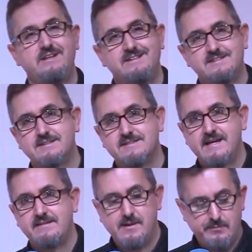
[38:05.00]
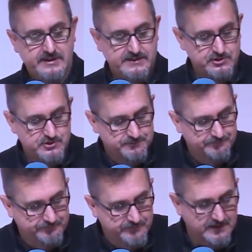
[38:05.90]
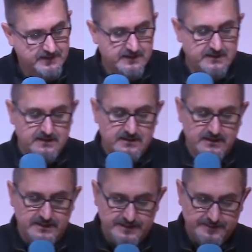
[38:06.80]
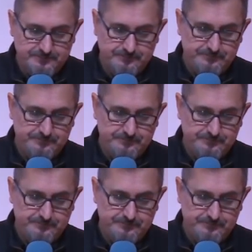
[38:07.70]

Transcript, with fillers: needs to take that plunge. Um,